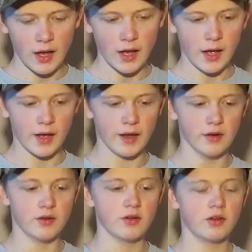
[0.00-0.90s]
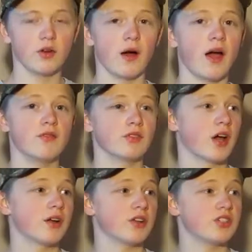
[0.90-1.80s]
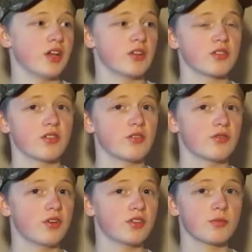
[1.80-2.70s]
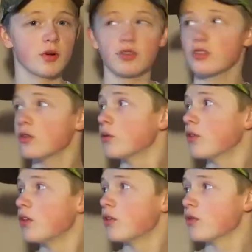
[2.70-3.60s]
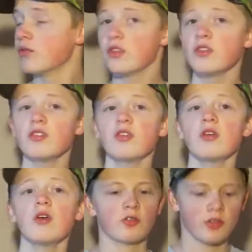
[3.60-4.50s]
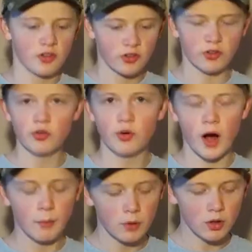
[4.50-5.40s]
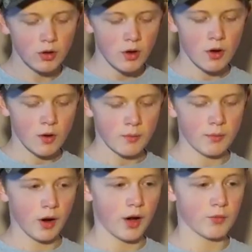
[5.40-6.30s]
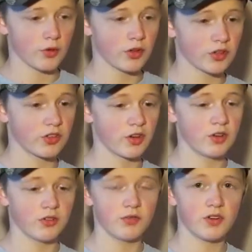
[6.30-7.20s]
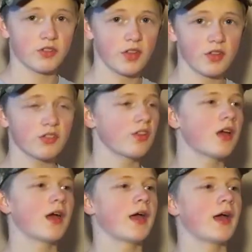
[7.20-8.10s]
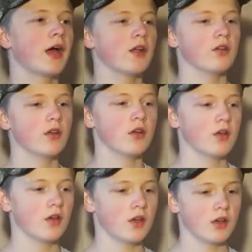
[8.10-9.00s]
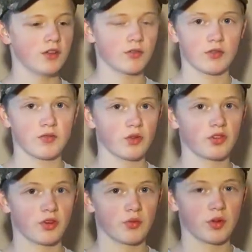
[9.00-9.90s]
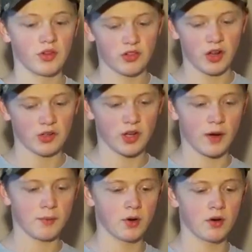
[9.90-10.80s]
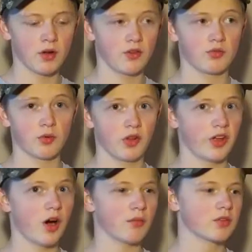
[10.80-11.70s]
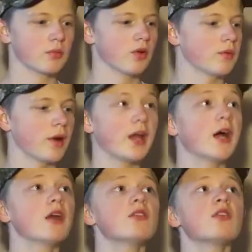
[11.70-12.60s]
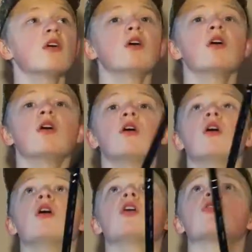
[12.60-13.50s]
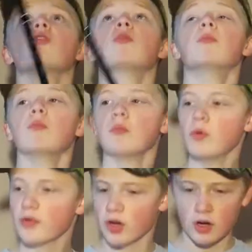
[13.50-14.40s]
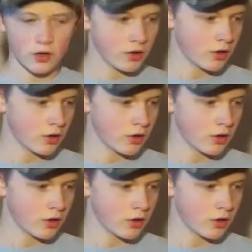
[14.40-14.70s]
and I haven't gotten a chance to fish much with either of these. This is a new combo, but I'm really excited to fish this, and it definitely feels like a really solid combo. It's really comfortable in my hands. So moving on